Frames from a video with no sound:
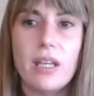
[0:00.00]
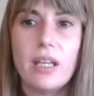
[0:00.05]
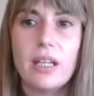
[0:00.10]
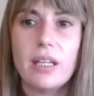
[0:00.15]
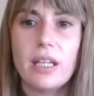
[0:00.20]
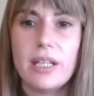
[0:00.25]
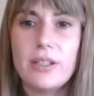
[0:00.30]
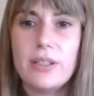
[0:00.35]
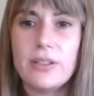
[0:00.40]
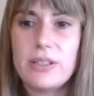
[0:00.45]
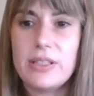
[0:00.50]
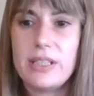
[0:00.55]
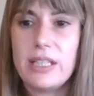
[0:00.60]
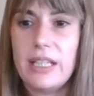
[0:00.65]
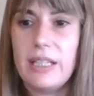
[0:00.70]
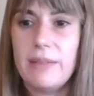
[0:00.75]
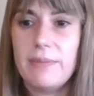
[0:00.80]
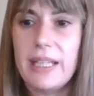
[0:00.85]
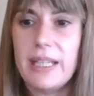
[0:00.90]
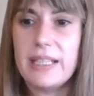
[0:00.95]
Can you
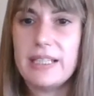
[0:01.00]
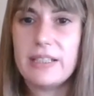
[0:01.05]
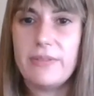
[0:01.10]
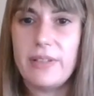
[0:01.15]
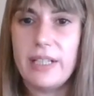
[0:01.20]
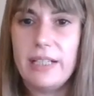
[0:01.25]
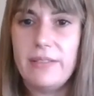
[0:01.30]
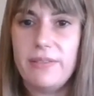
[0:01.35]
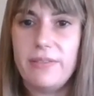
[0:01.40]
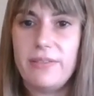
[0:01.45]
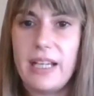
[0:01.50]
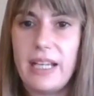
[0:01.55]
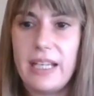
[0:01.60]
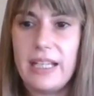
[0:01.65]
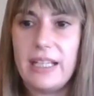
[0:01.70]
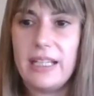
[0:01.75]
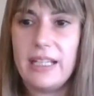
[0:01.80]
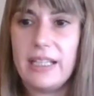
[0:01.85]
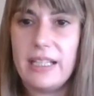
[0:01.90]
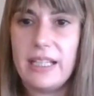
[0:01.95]
see my screen if
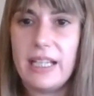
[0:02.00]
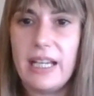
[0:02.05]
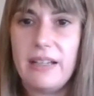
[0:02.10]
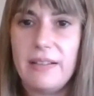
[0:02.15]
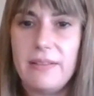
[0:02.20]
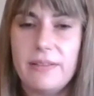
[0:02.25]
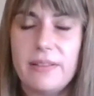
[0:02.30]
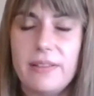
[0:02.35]
yeah?